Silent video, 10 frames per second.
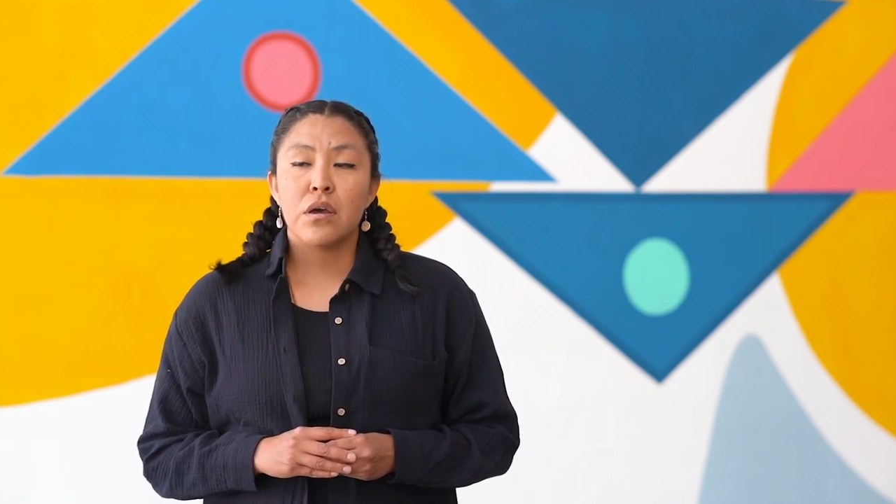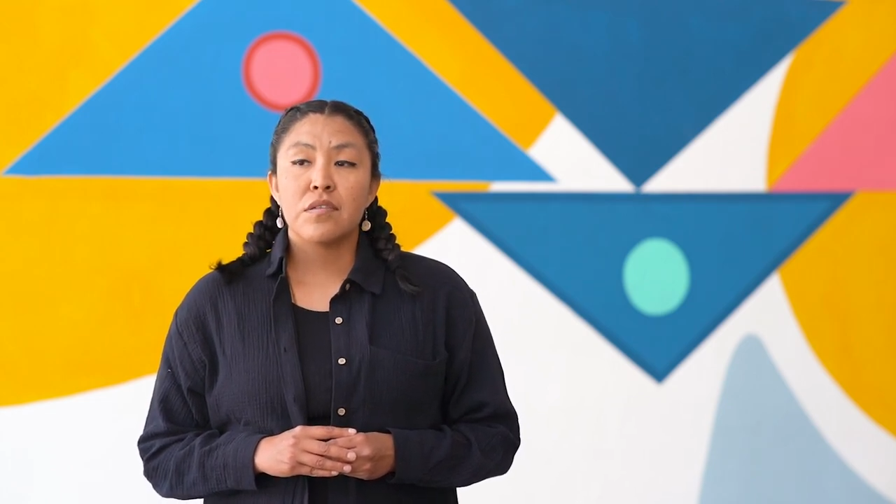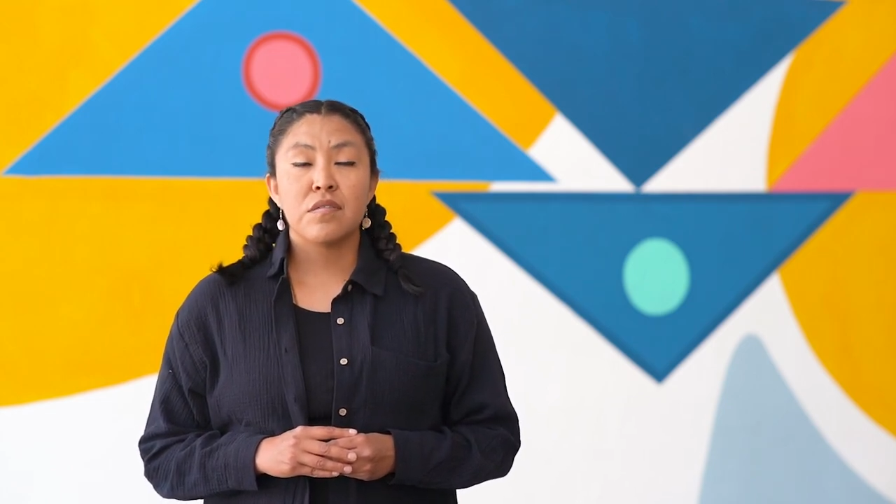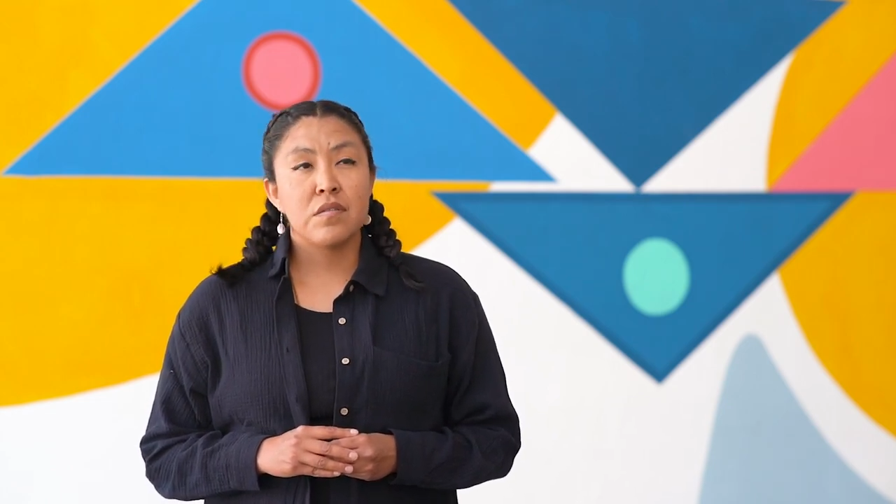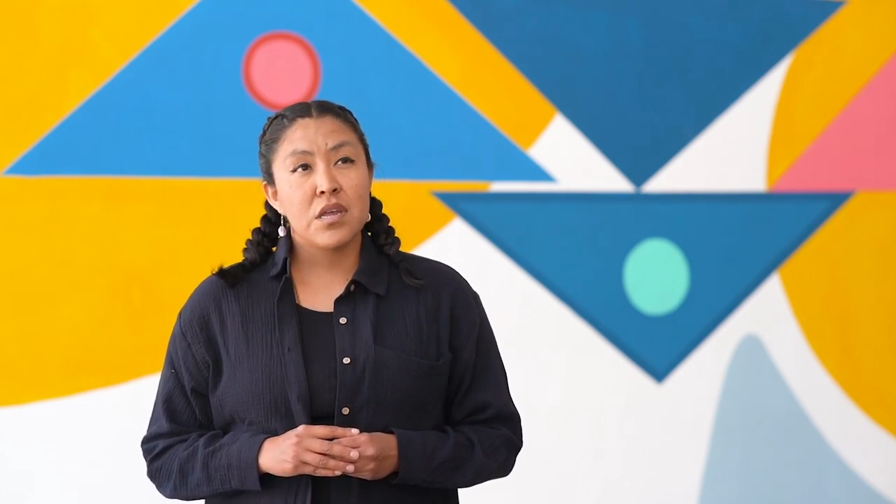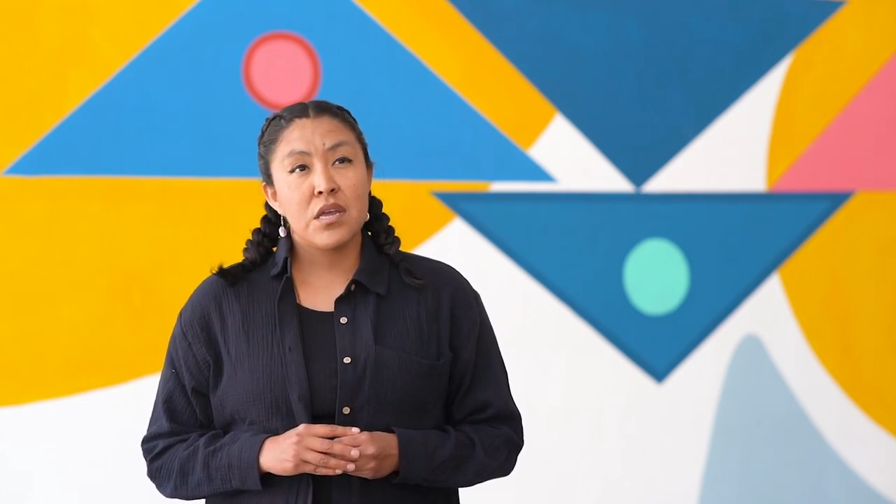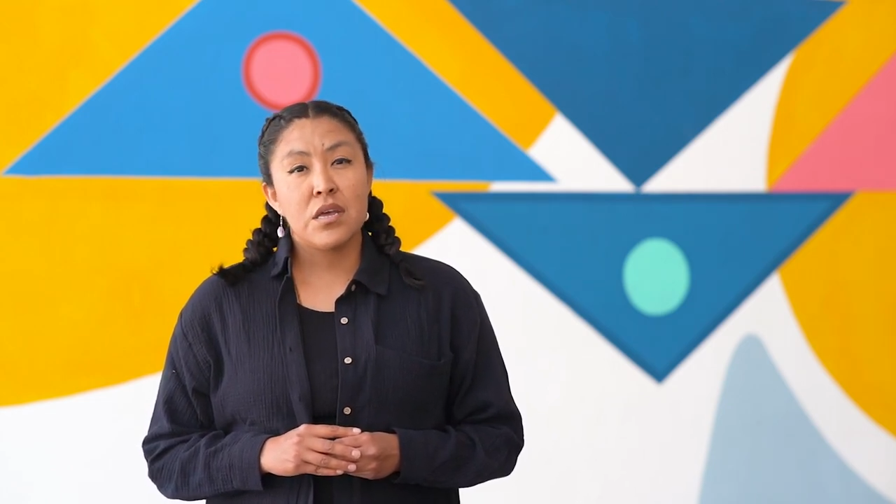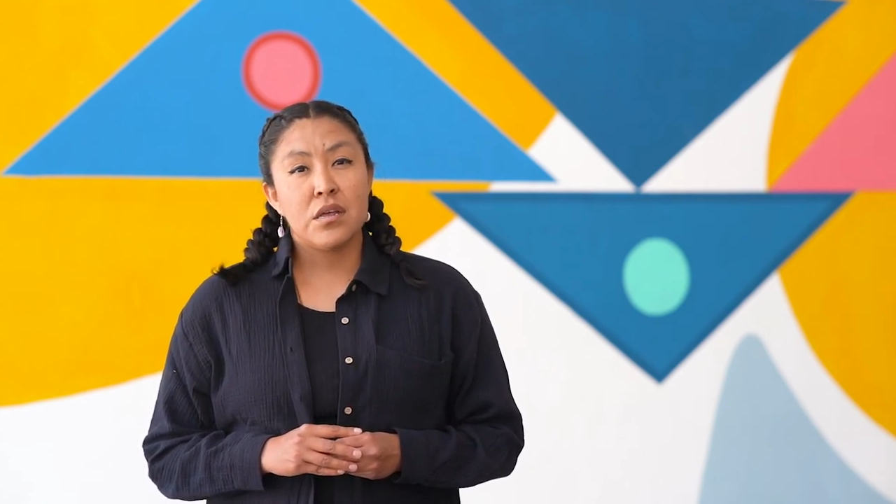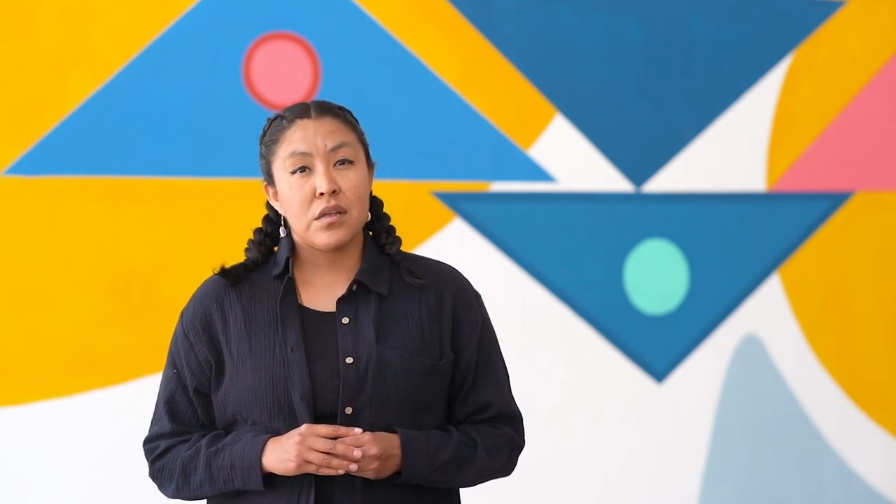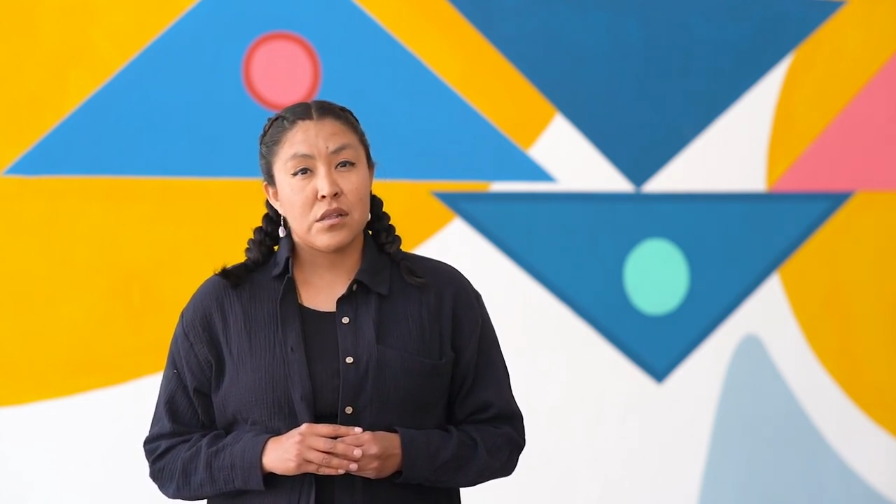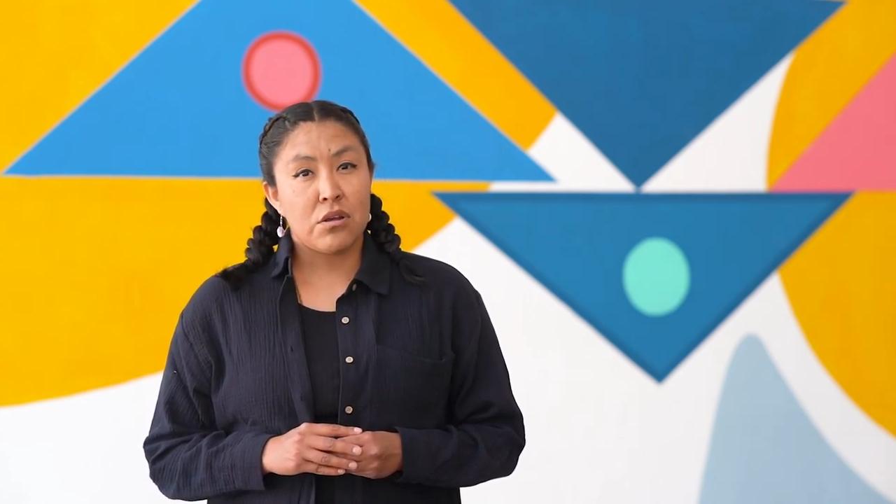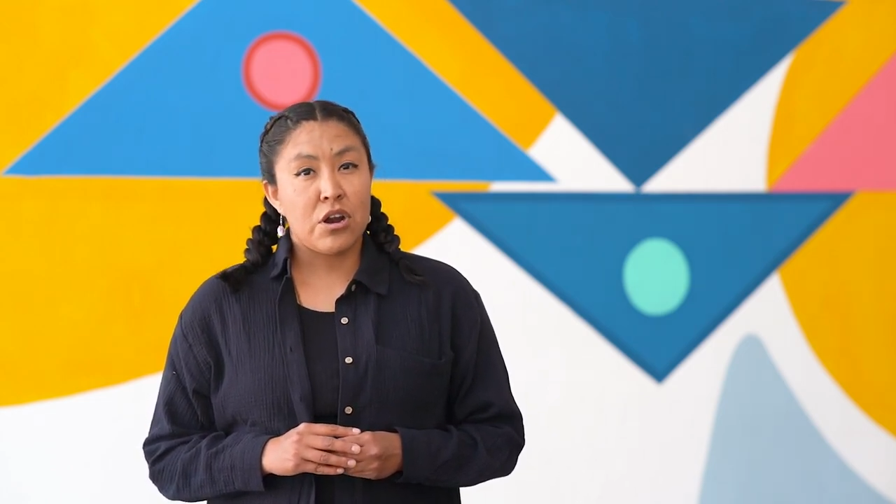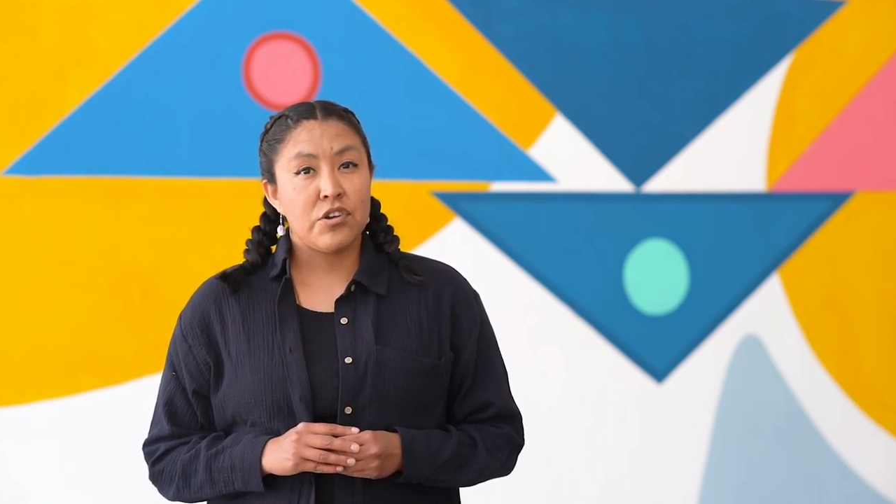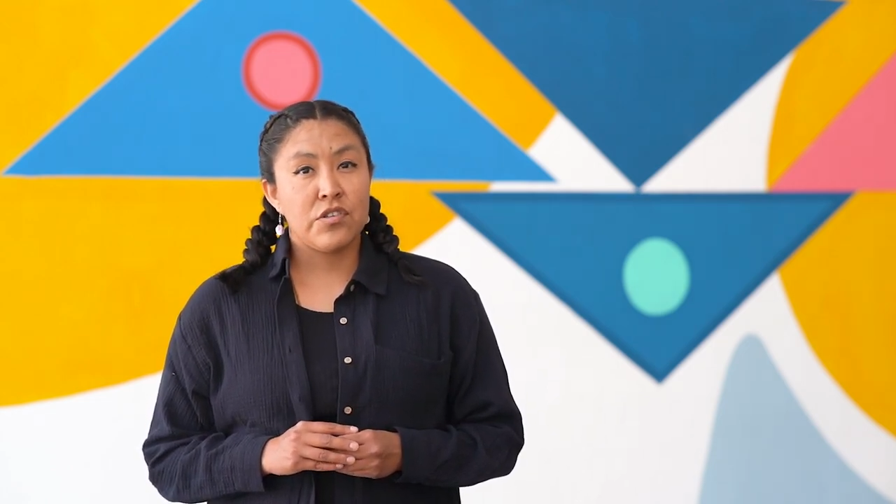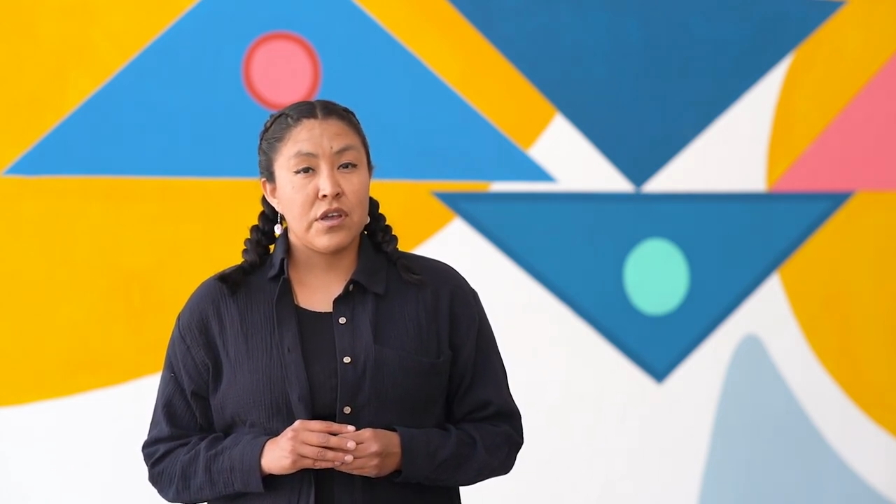see
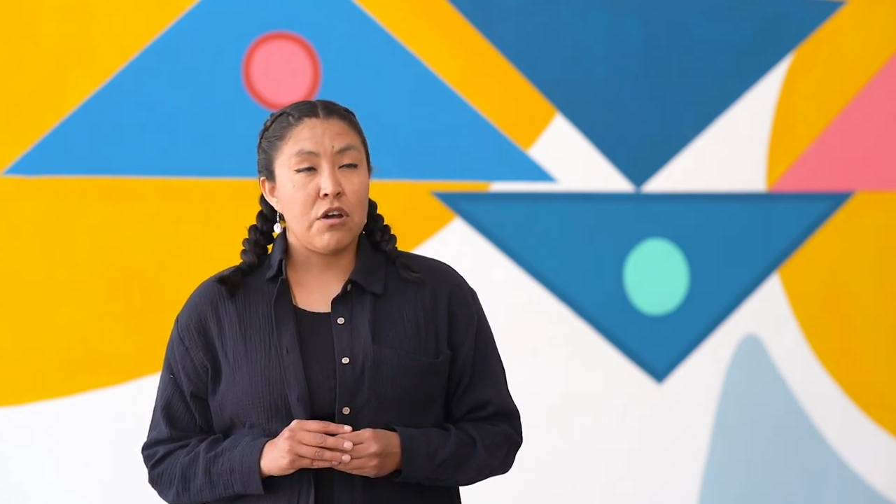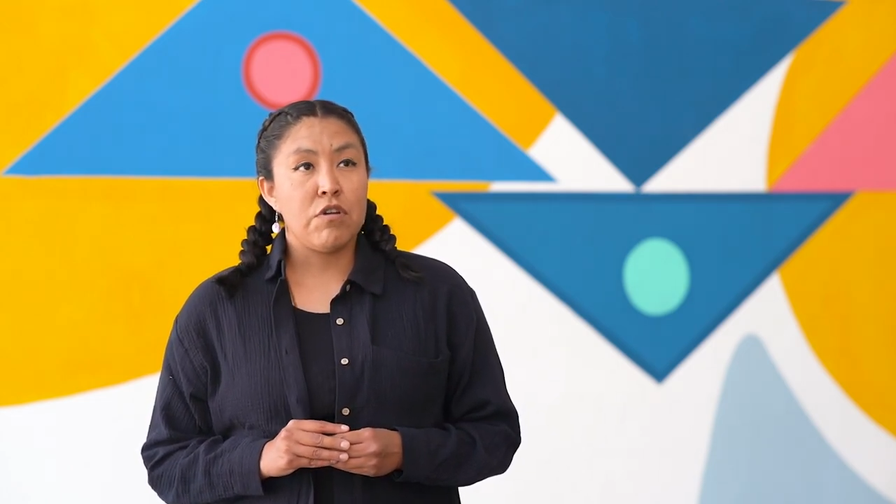large scale